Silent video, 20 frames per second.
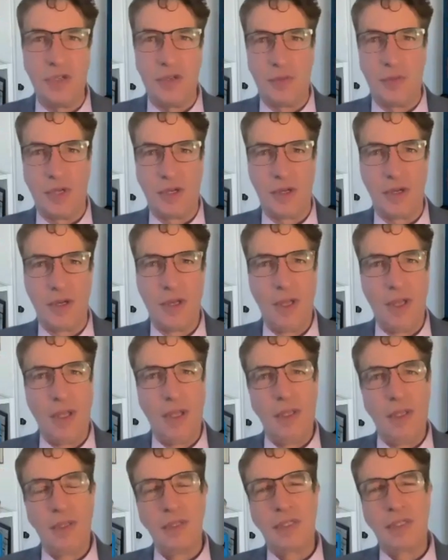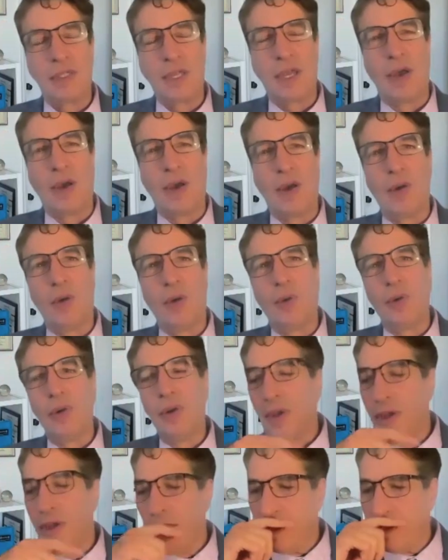humor.
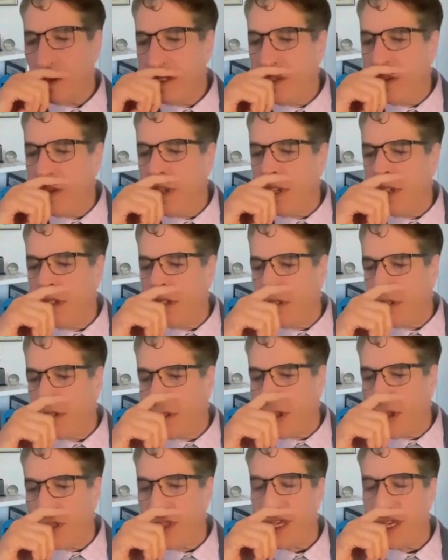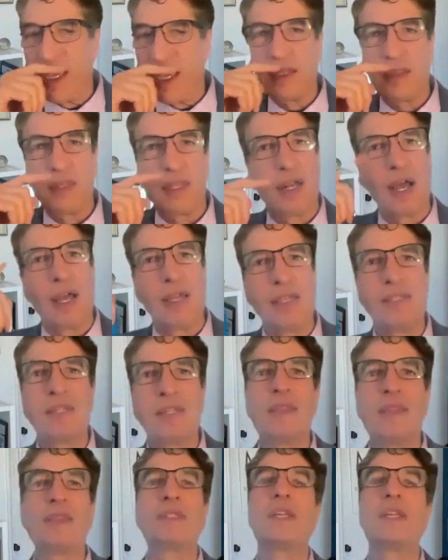So doing the thing that I
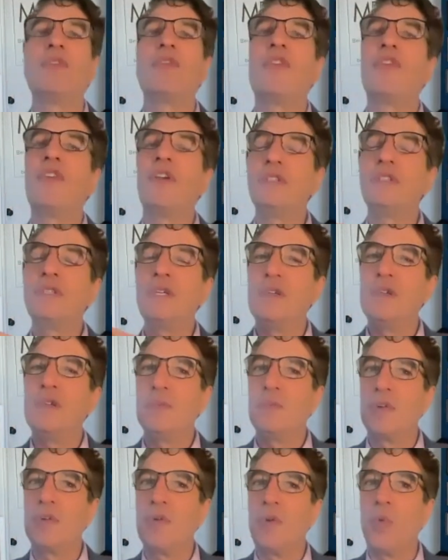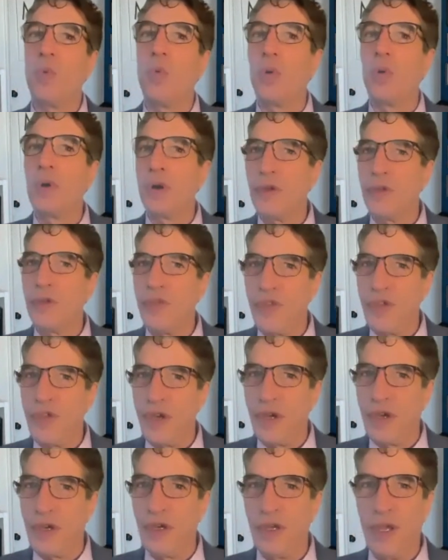said, the self-effacing humor or
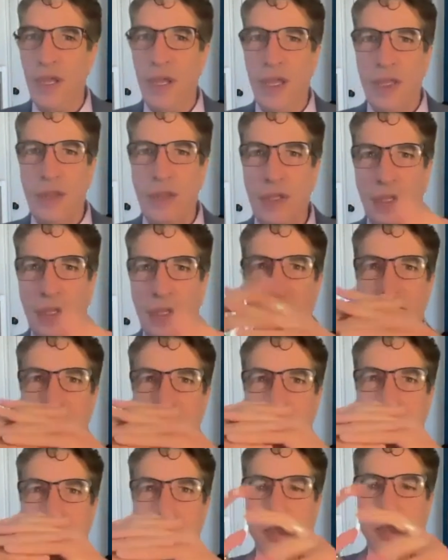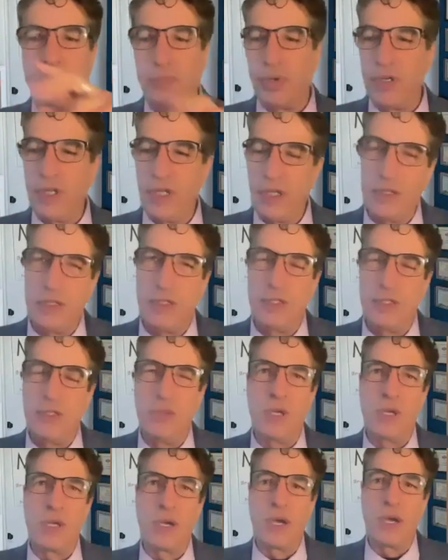the listening and putting two
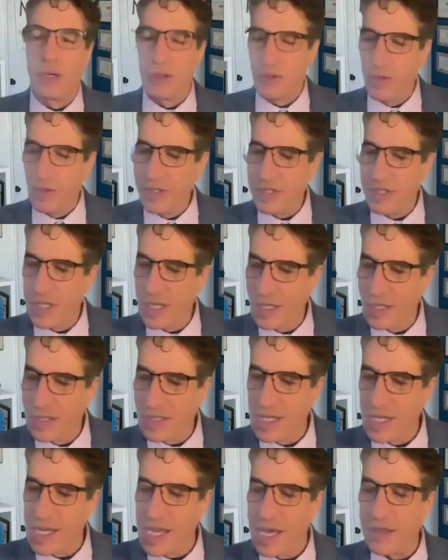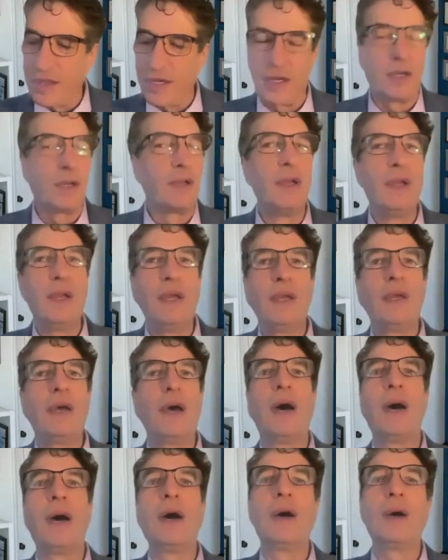incongruous things together
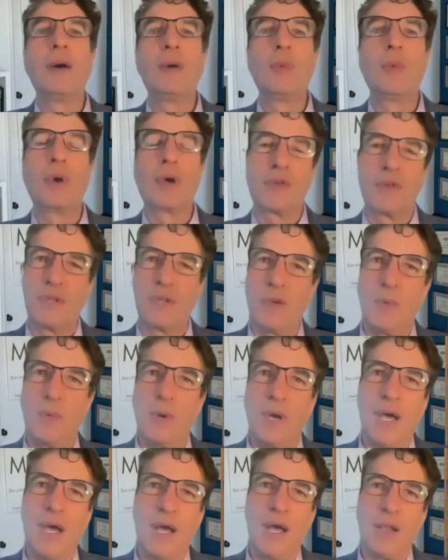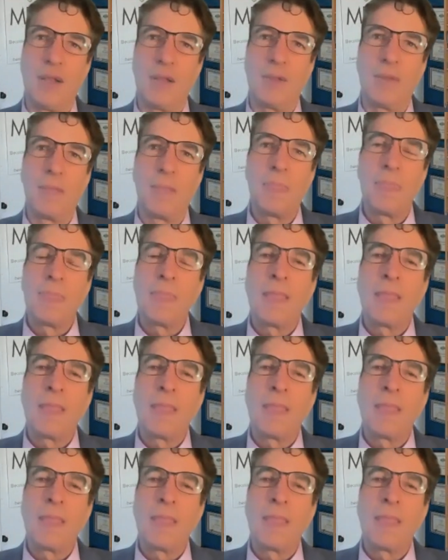work really well.